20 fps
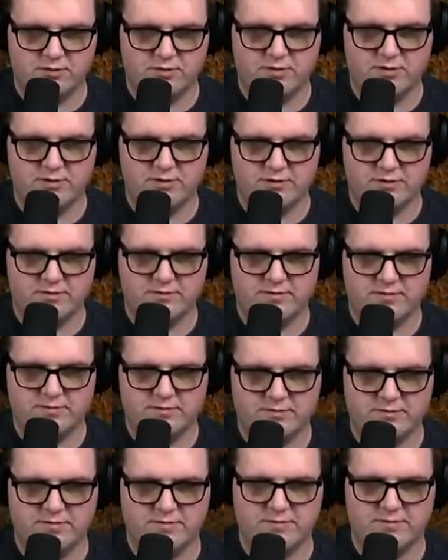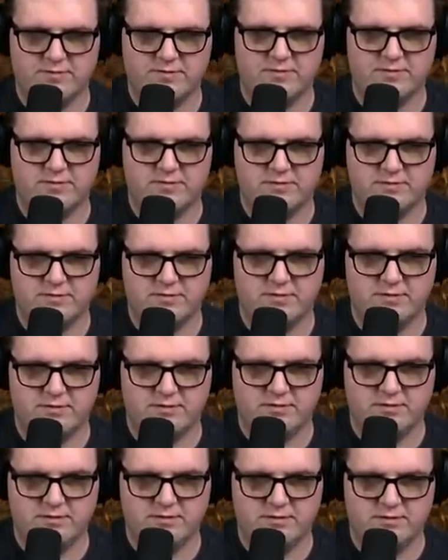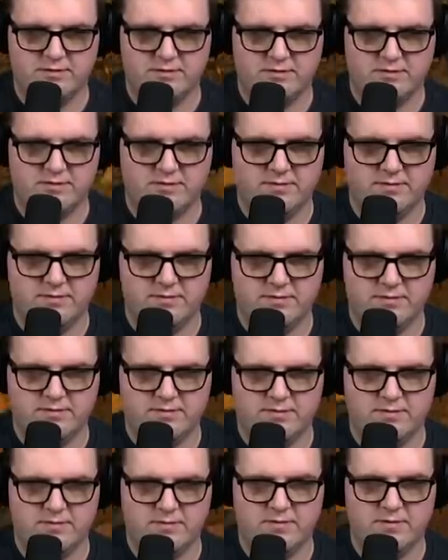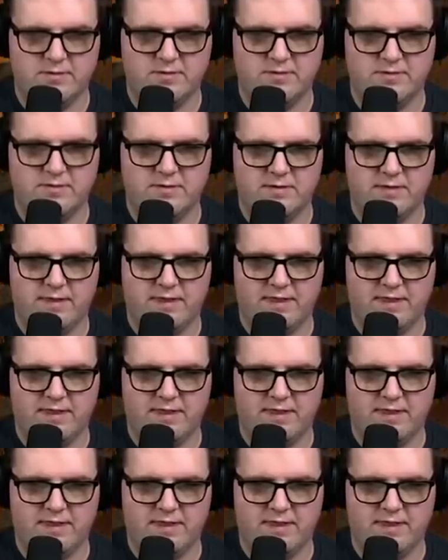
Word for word: I did. I did. I tell you. Uh, sure, sure.